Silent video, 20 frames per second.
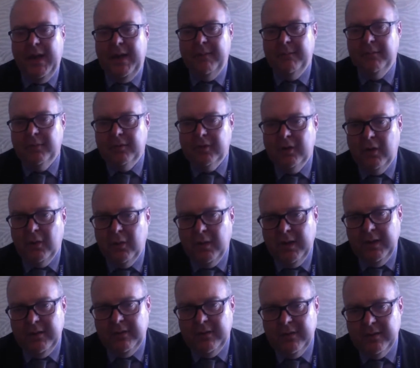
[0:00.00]
So
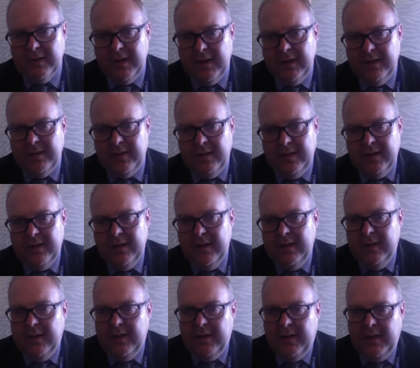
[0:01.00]
if there's anything
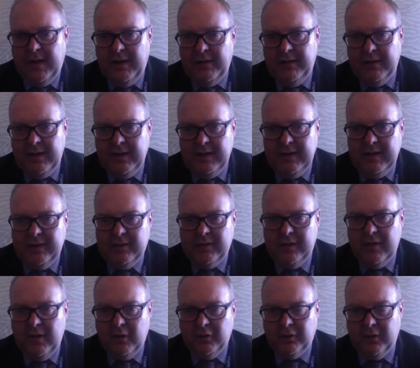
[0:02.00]
that you need to
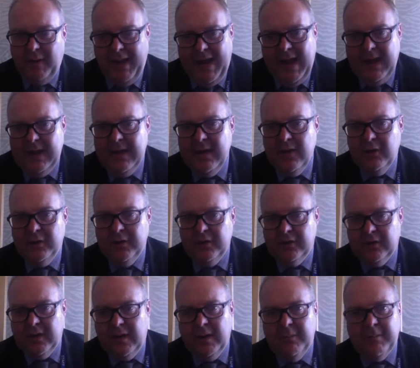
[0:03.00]
know. So any
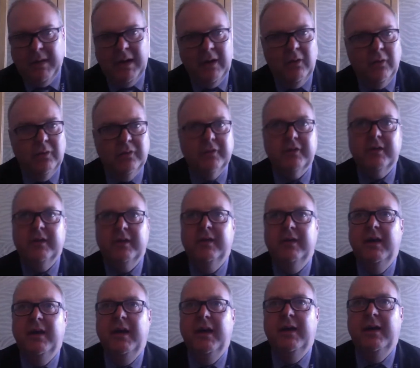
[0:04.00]
others about
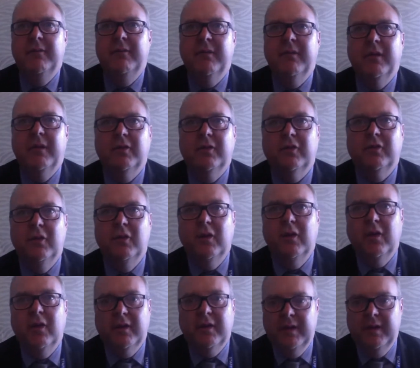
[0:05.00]
school
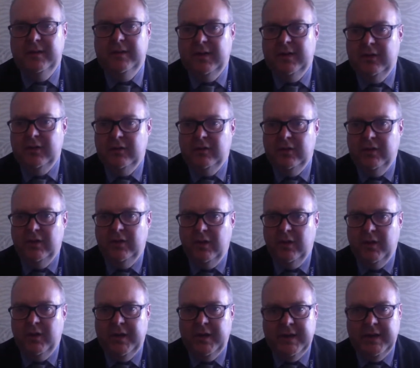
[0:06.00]
organisation and
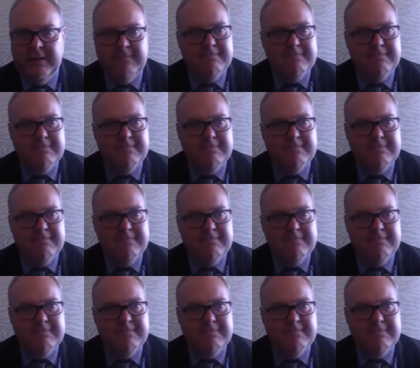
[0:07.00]
learning?